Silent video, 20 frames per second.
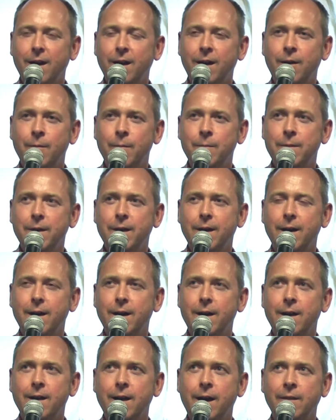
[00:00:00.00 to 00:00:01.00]

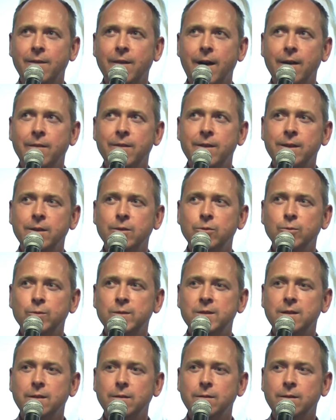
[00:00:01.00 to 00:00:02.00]
I think
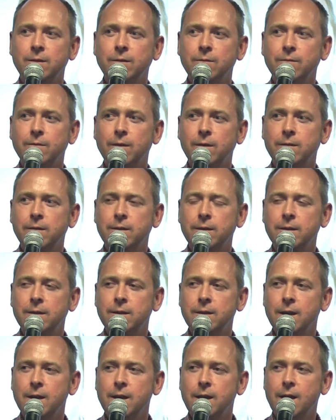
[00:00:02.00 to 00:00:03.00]
also kind of
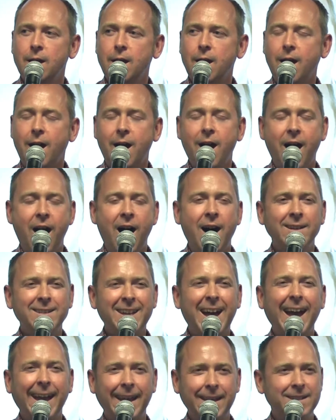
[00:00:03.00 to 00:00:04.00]
I'd
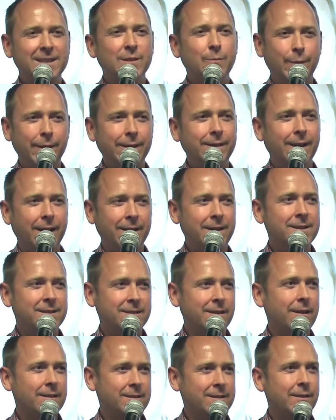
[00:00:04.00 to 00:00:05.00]
hate to be an
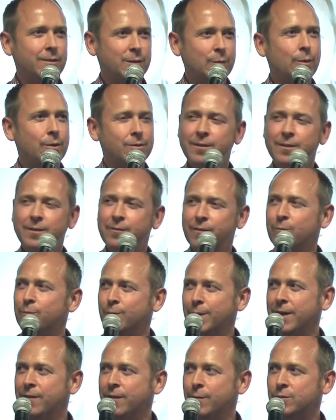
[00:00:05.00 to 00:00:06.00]
inside salesperson if
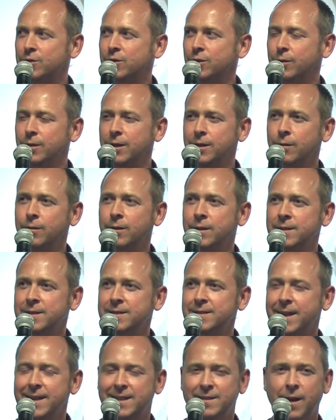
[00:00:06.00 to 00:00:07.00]
I'm truly
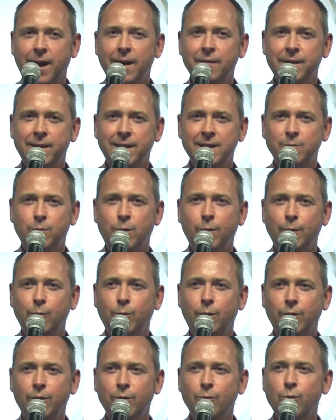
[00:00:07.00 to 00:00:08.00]
honest. I think it's probably
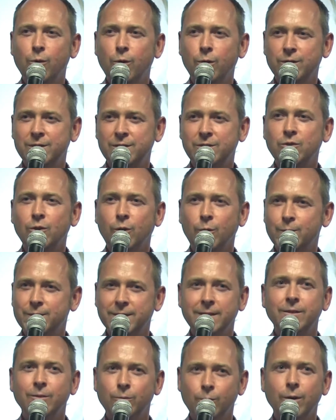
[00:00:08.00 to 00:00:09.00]
one of the worst
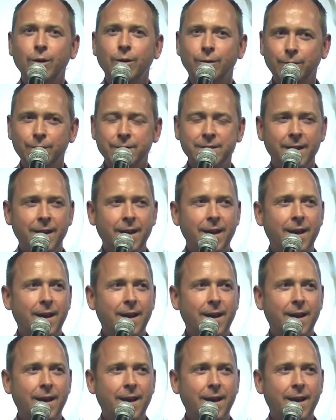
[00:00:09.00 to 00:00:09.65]
jobs in the world.